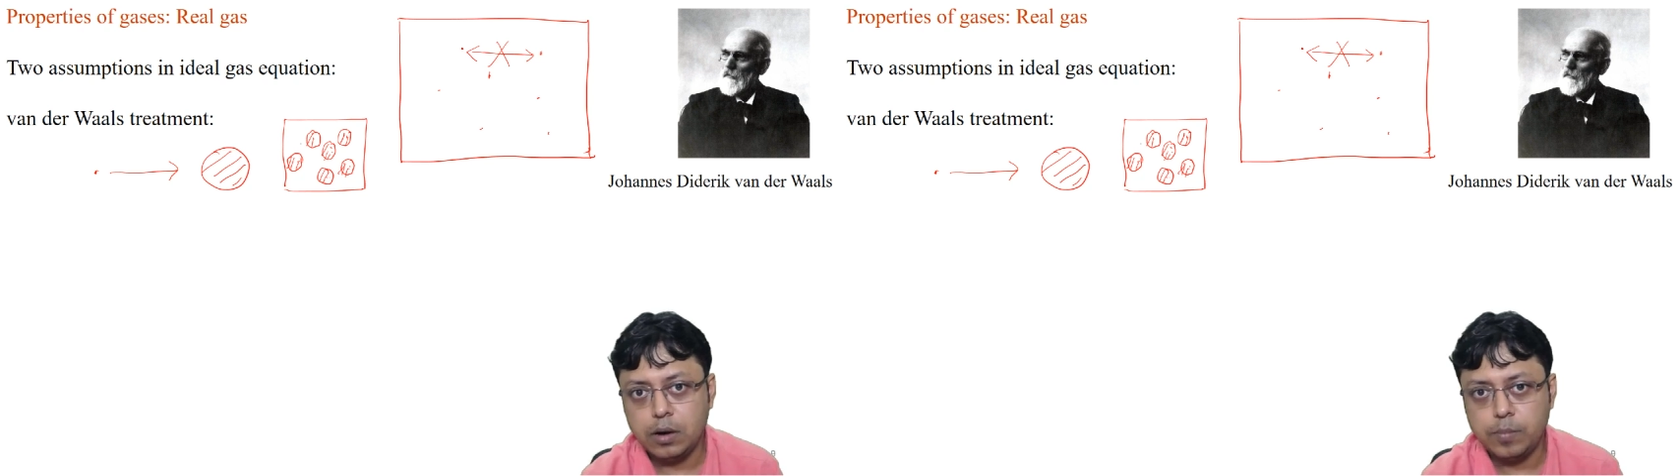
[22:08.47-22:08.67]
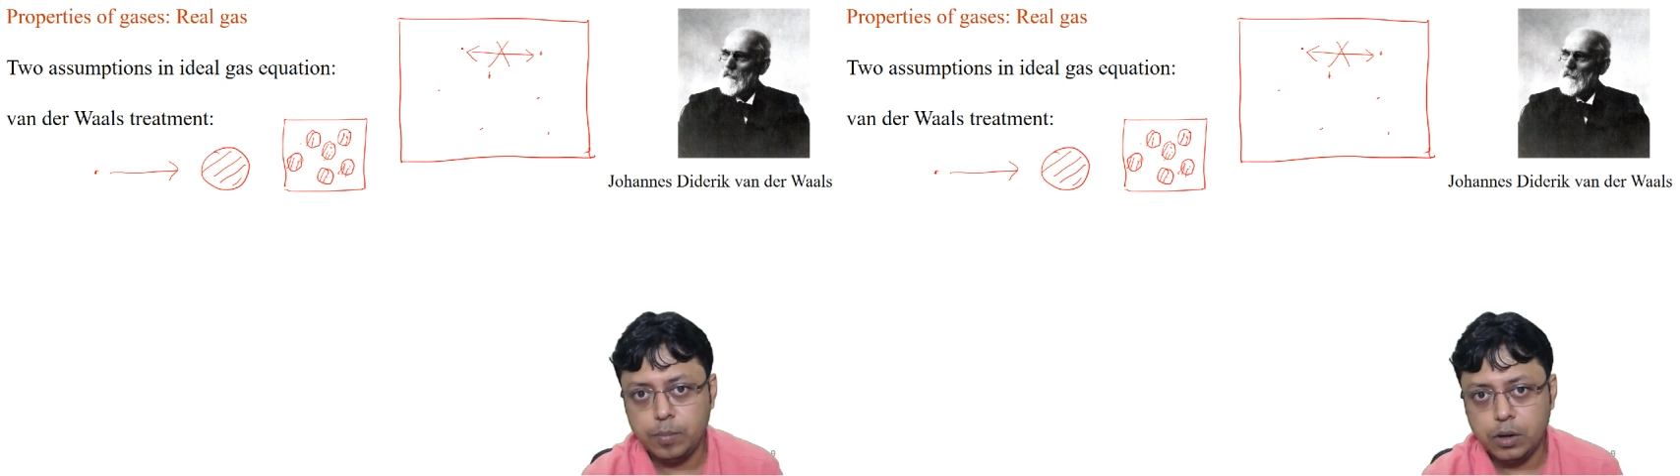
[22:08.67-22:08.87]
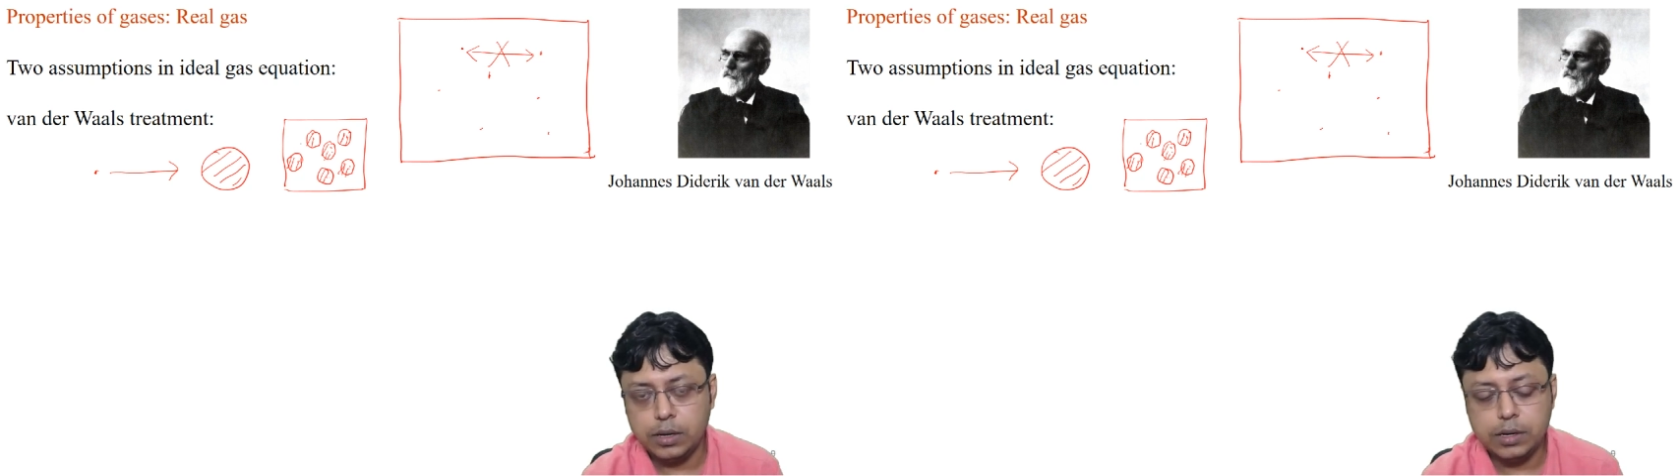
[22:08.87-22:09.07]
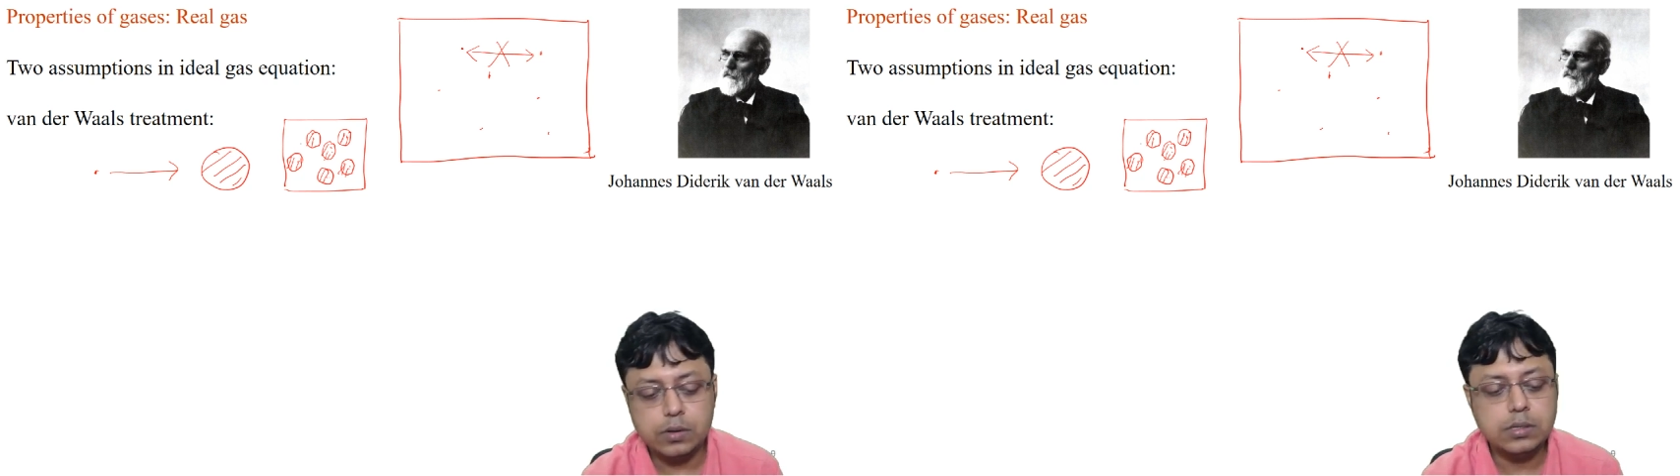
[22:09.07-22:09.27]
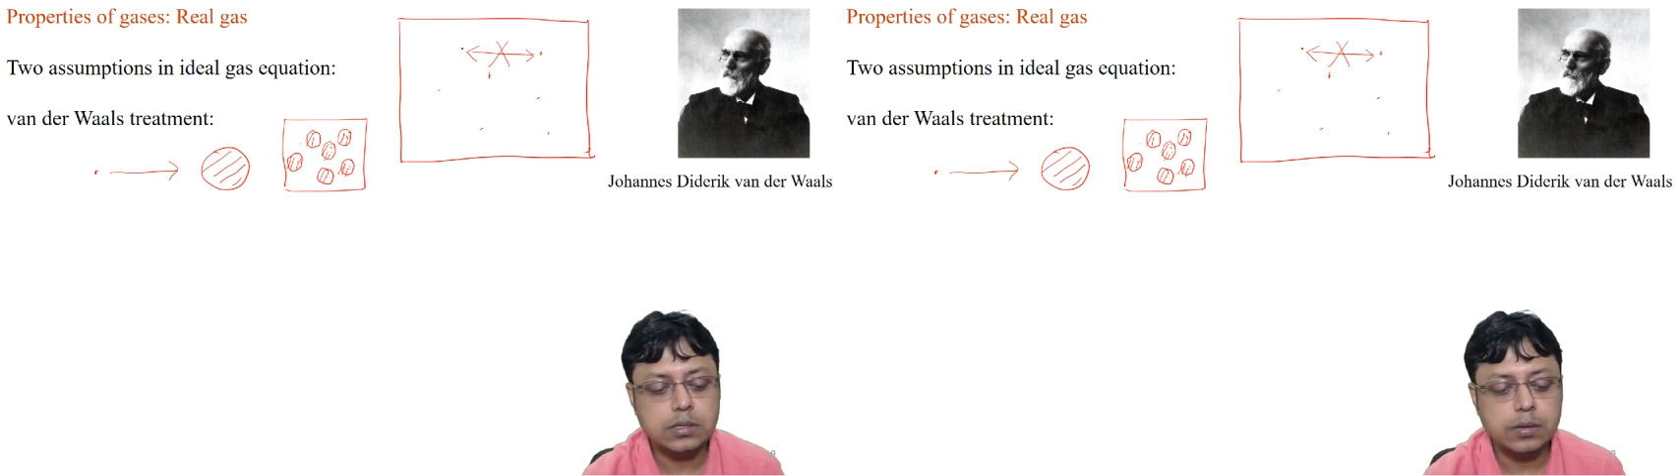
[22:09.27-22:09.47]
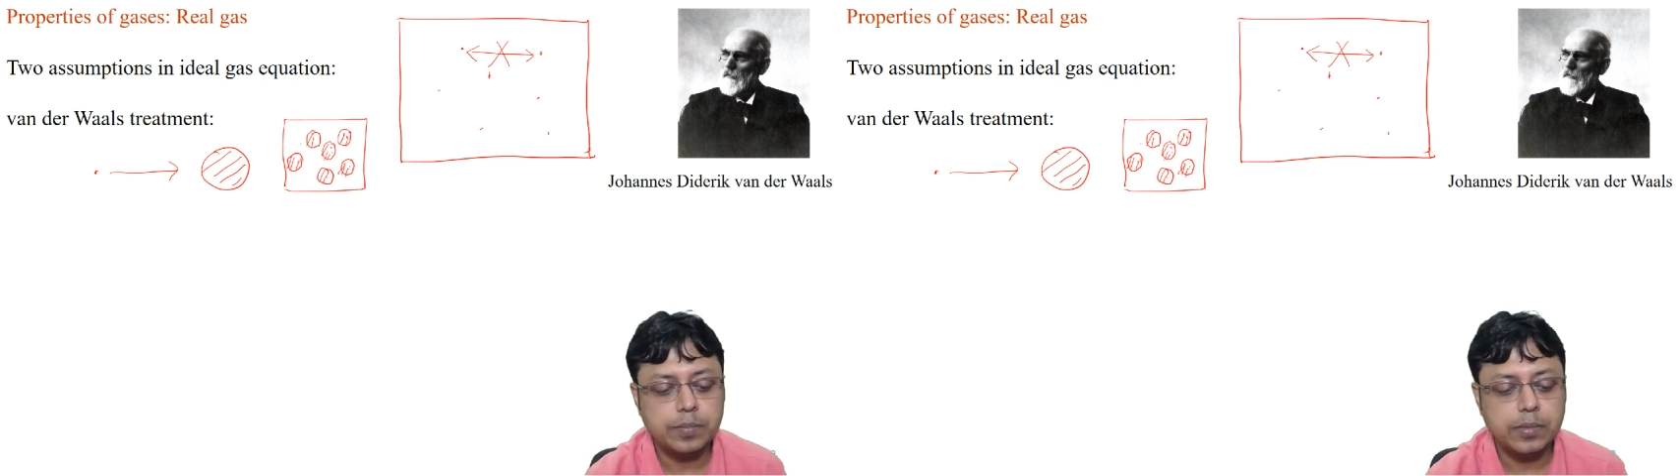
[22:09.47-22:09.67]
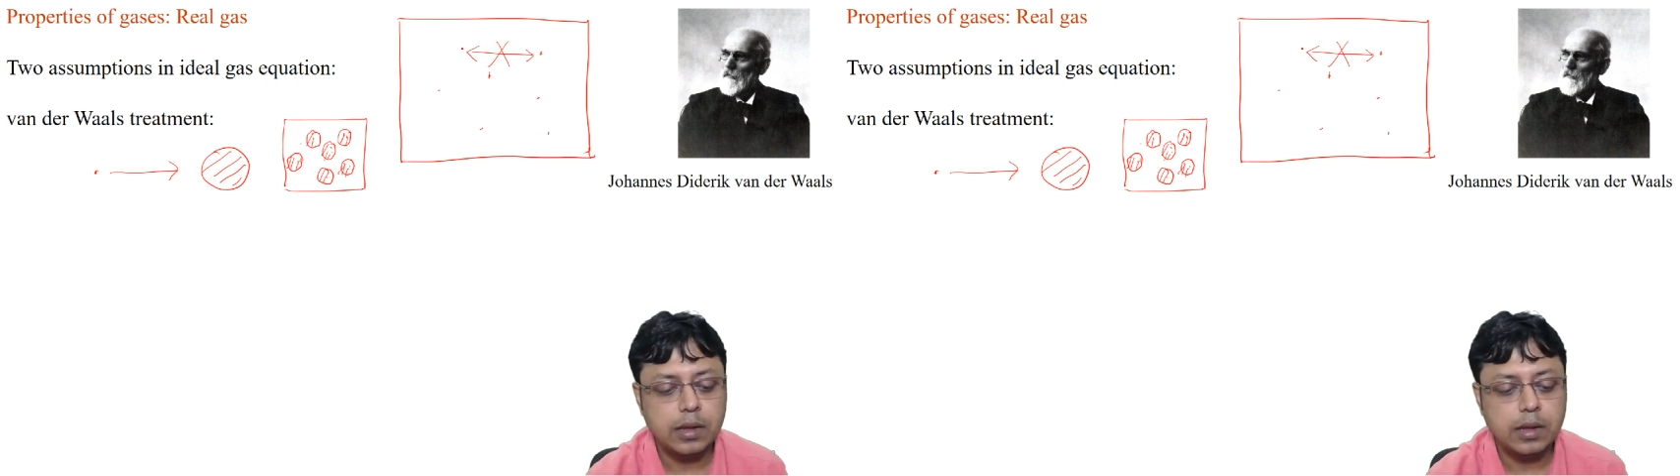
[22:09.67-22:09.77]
of molecules,